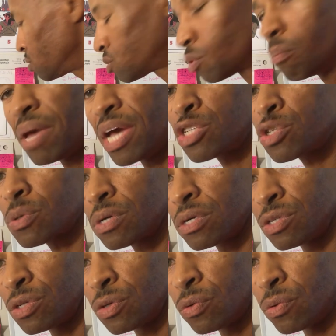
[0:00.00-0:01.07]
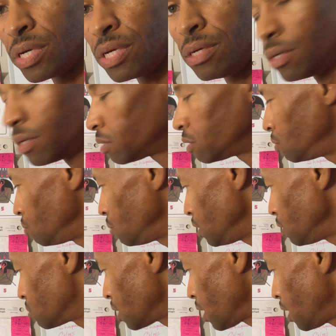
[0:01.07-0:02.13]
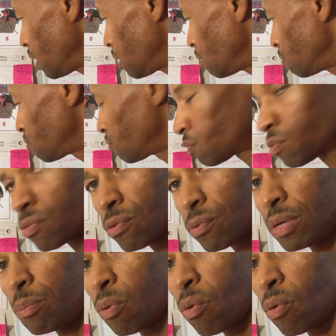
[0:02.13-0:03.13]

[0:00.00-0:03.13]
to measure a degree, you need to have 3